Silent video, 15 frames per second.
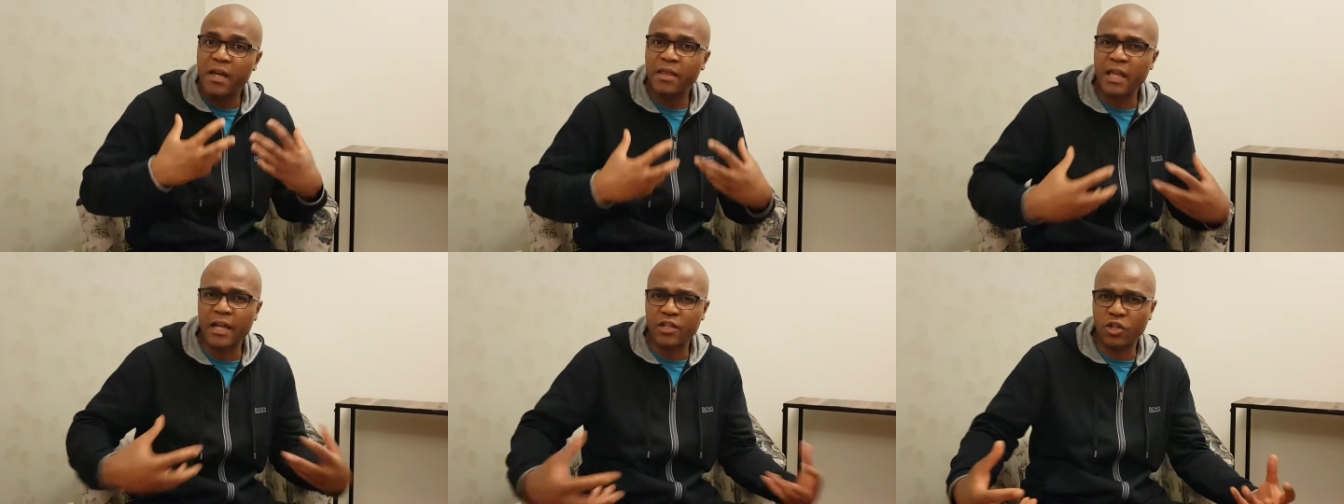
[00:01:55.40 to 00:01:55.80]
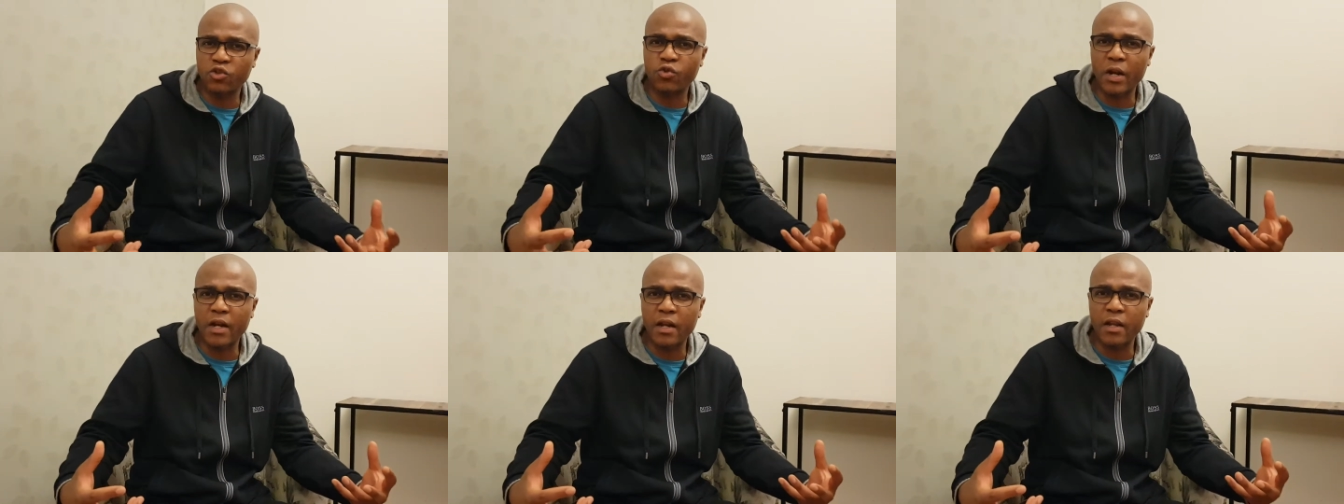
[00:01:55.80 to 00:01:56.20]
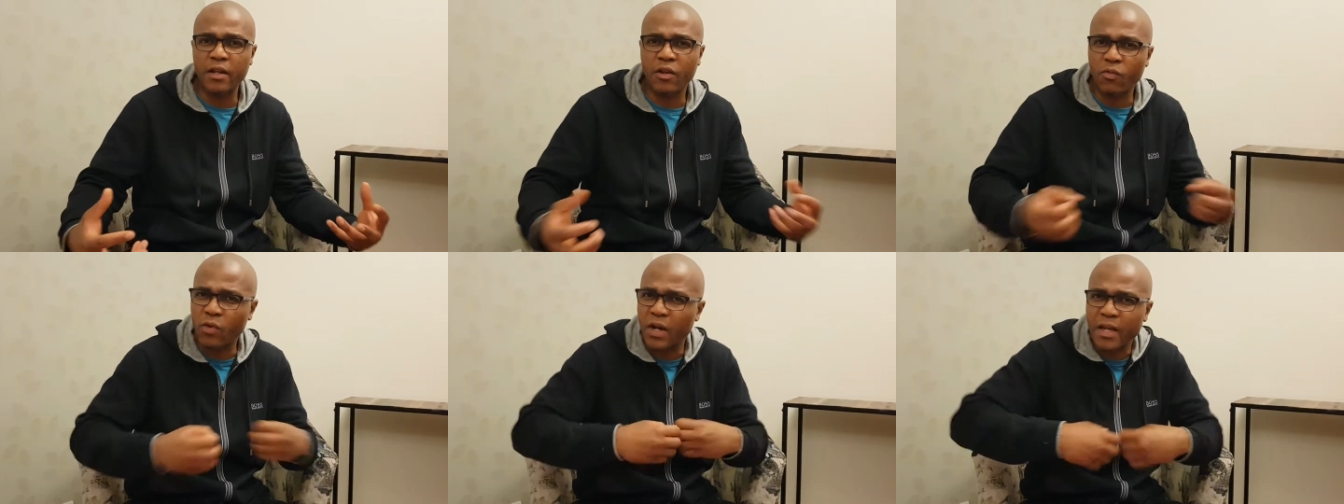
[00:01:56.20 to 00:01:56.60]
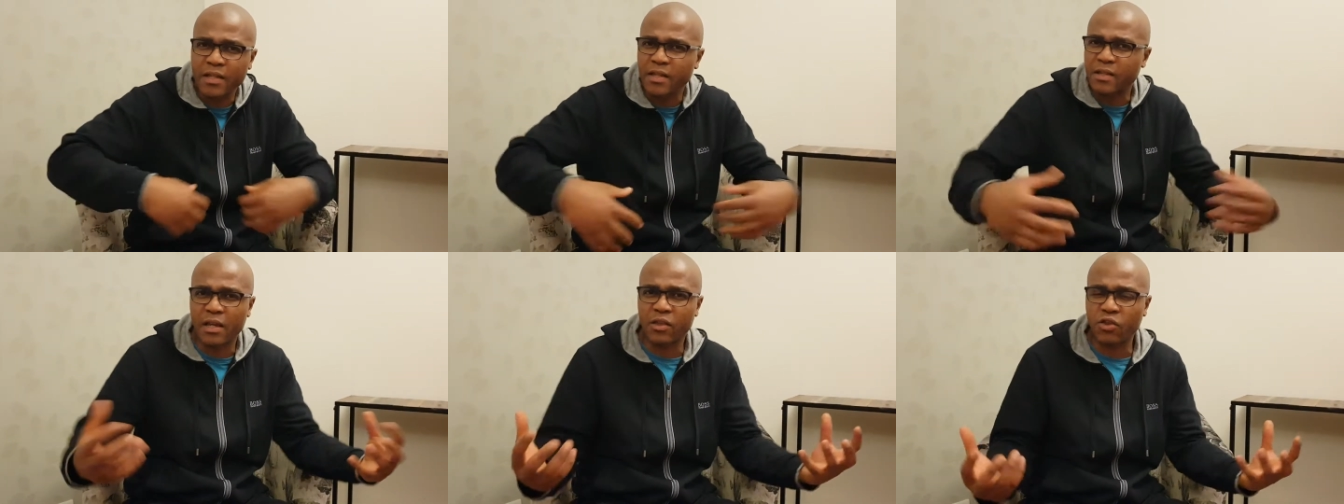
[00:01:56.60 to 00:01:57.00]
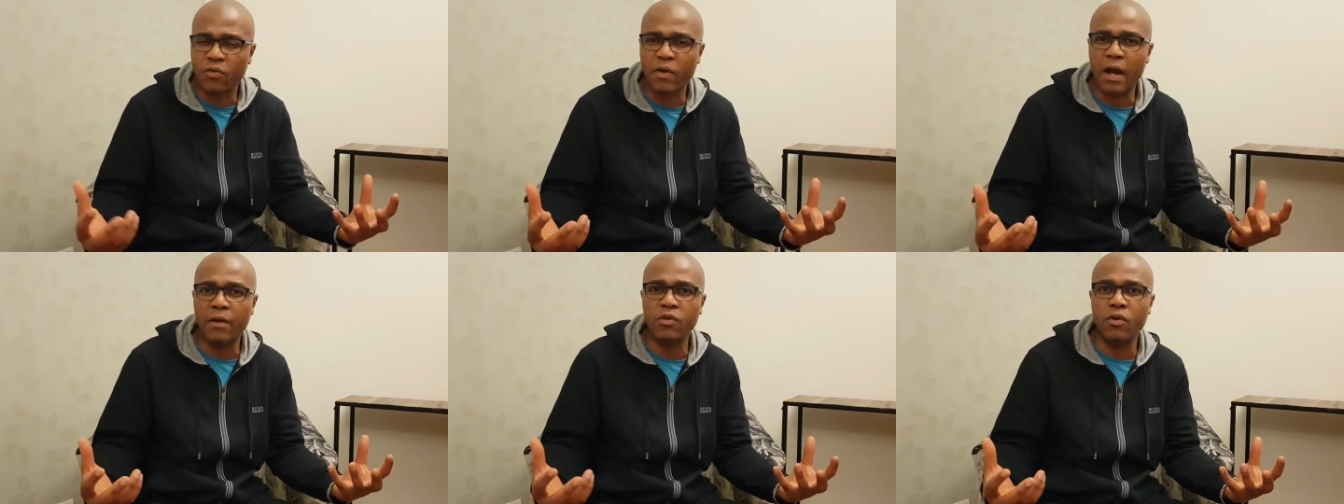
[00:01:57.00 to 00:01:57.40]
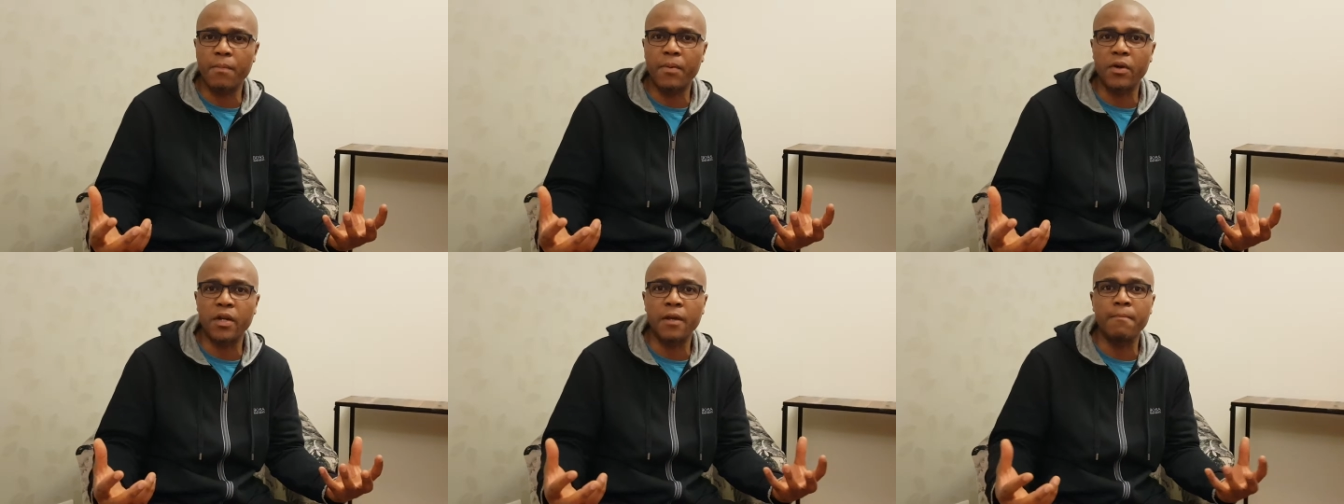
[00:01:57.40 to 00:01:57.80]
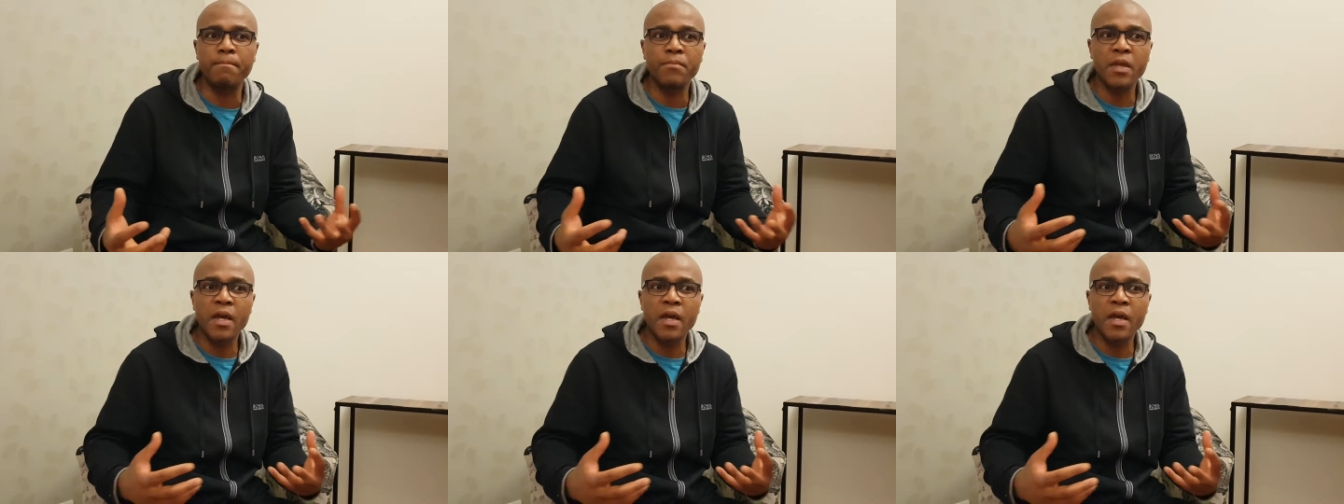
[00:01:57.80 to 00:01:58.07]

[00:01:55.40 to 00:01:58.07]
That's adrenaline. It releases it throughout your body.